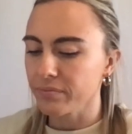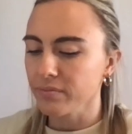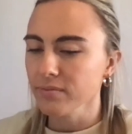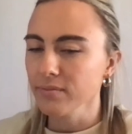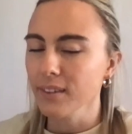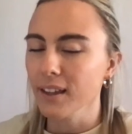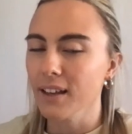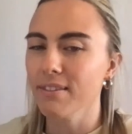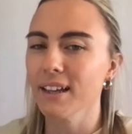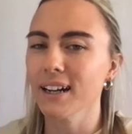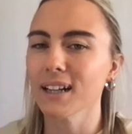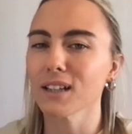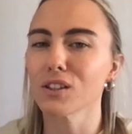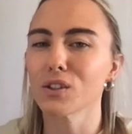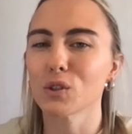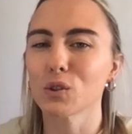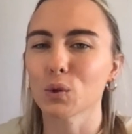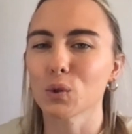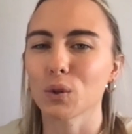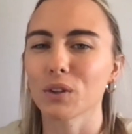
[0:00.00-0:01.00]
then I
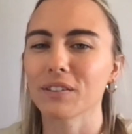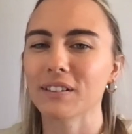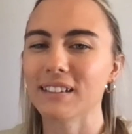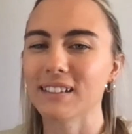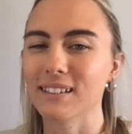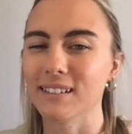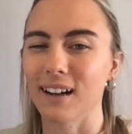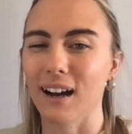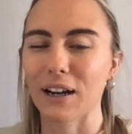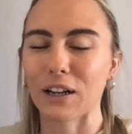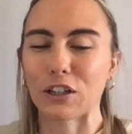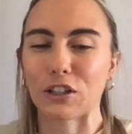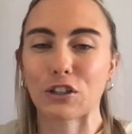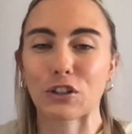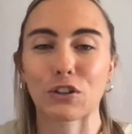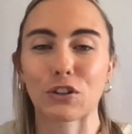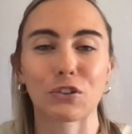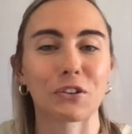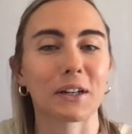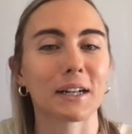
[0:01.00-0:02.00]
sort of started
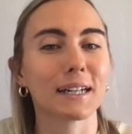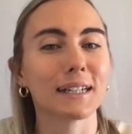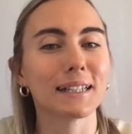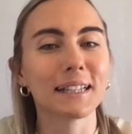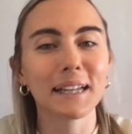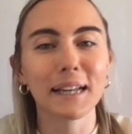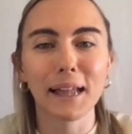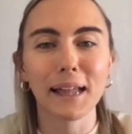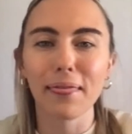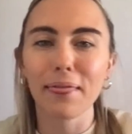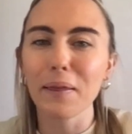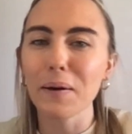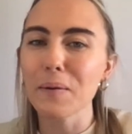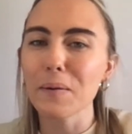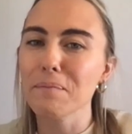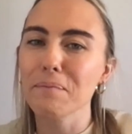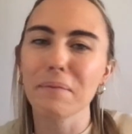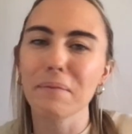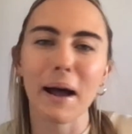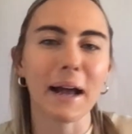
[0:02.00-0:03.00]
trickling
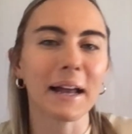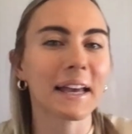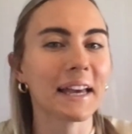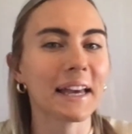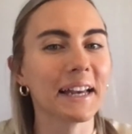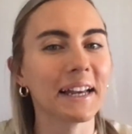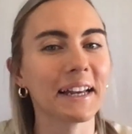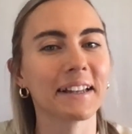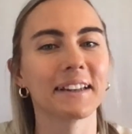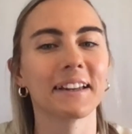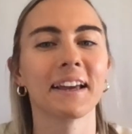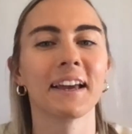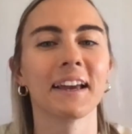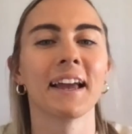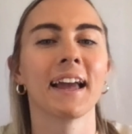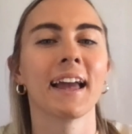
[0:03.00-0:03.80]
them back in,